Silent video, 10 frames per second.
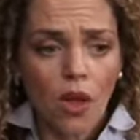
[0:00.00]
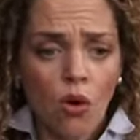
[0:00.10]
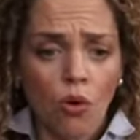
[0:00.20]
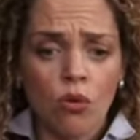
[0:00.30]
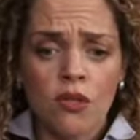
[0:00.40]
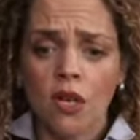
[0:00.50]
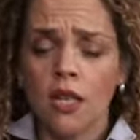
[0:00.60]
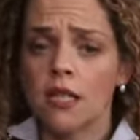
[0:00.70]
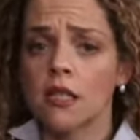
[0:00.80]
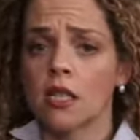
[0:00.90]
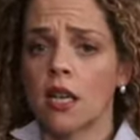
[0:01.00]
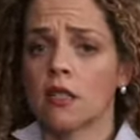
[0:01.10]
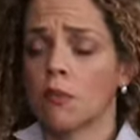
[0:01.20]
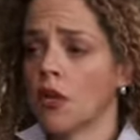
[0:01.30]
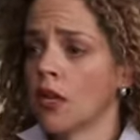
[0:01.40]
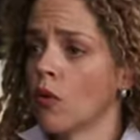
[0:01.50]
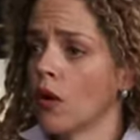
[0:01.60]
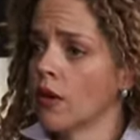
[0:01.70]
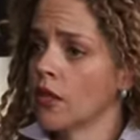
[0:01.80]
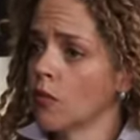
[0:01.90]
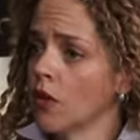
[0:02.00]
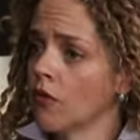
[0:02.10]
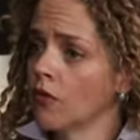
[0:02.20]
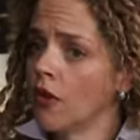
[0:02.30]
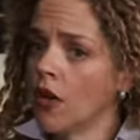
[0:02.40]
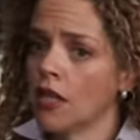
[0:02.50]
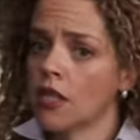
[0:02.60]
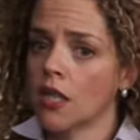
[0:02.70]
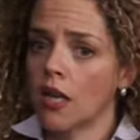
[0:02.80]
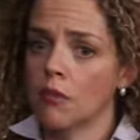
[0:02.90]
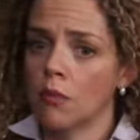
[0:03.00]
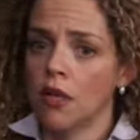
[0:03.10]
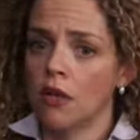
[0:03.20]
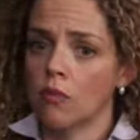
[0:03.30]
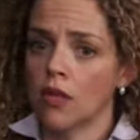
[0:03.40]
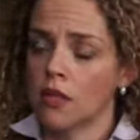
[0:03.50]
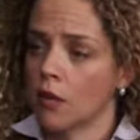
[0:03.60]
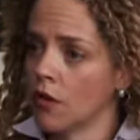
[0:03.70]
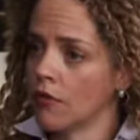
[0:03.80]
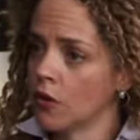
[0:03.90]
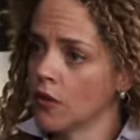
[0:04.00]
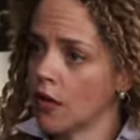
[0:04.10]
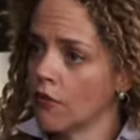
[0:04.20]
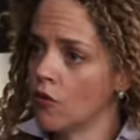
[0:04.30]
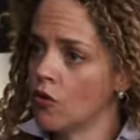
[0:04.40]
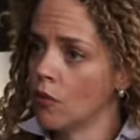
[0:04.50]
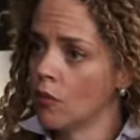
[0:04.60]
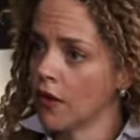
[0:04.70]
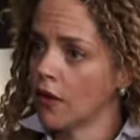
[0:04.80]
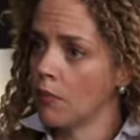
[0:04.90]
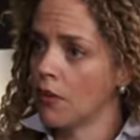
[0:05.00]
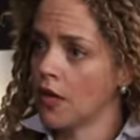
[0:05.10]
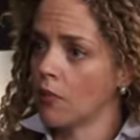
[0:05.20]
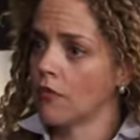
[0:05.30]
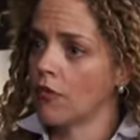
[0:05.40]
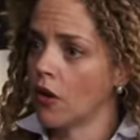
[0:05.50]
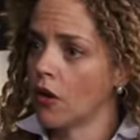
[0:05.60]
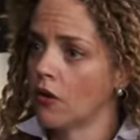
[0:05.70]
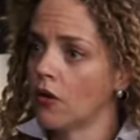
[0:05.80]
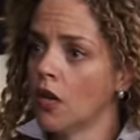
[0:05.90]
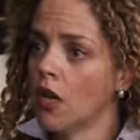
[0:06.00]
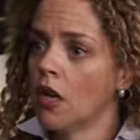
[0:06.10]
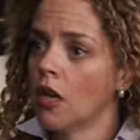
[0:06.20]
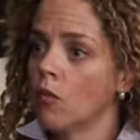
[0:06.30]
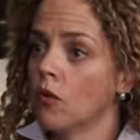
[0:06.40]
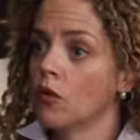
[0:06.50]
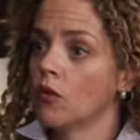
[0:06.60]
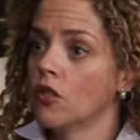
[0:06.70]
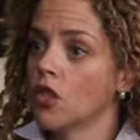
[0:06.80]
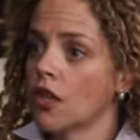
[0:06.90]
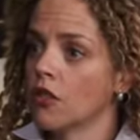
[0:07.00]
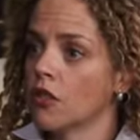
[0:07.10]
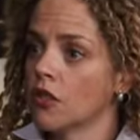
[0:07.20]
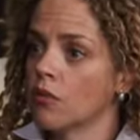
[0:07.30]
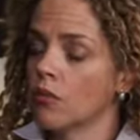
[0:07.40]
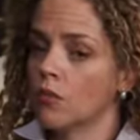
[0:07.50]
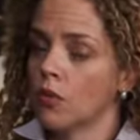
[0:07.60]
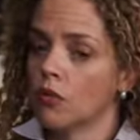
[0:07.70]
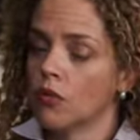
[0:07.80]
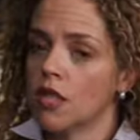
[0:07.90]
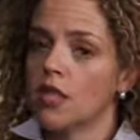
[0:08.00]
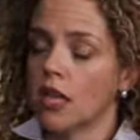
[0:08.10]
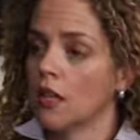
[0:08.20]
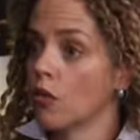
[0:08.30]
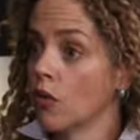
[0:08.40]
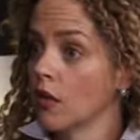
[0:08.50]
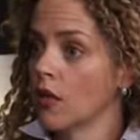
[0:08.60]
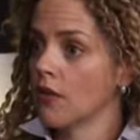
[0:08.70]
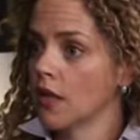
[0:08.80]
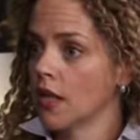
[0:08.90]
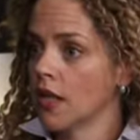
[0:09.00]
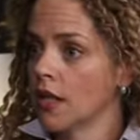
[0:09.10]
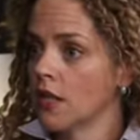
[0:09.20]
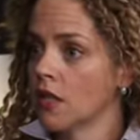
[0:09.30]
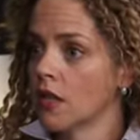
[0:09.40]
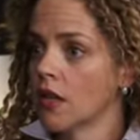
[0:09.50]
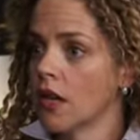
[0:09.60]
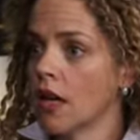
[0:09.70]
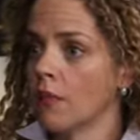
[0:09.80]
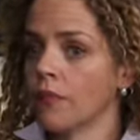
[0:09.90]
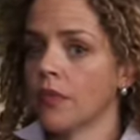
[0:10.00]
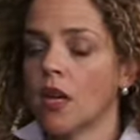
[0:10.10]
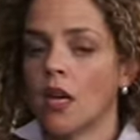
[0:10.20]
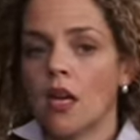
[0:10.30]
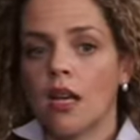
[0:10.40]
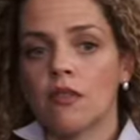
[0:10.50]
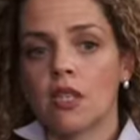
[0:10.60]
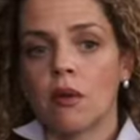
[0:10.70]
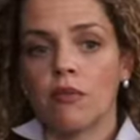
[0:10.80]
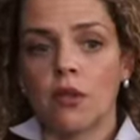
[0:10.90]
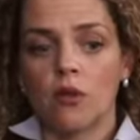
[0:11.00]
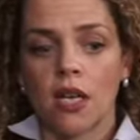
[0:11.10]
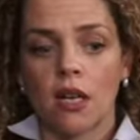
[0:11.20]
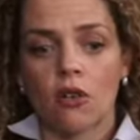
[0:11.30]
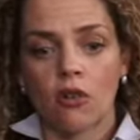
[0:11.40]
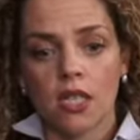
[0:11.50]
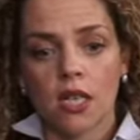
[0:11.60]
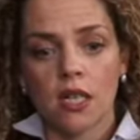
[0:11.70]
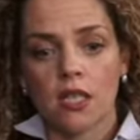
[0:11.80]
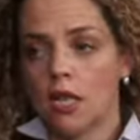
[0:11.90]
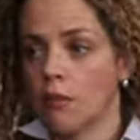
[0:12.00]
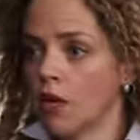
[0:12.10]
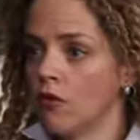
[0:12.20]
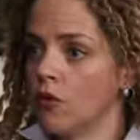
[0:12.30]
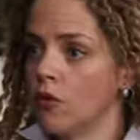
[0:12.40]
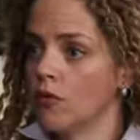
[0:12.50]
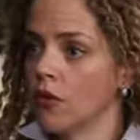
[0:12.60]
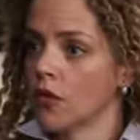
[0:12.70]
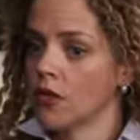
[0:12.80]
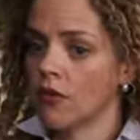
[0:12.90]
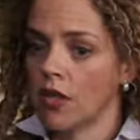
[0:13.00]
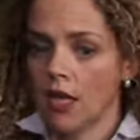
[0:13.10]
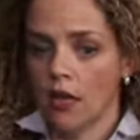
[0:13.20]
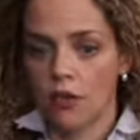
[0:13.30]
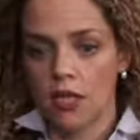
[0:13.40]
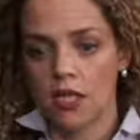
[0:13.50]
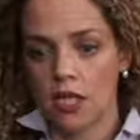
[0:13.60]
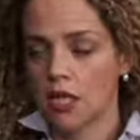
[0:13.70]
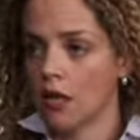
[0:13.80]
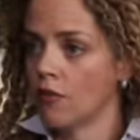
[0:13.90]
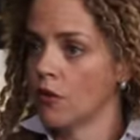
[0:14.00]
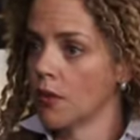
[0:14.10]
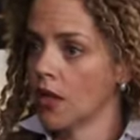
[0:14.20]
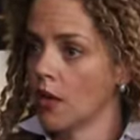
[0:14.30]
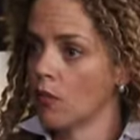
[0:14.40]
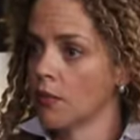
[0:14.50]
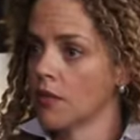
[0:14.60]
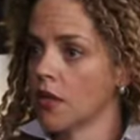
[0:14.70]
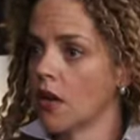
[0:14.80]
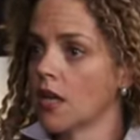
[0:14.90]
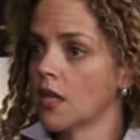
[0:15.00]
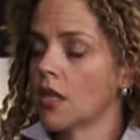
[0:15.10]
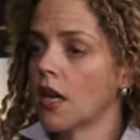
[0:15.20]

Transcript: Also leads and sales by inquiry. So we often find, depending on whether someone fills out a form or whether they pick up the phone, we'll dictate the quality of the lead. Okay. If someone fills out a contact us email form versus filling out a really detailed form on our website,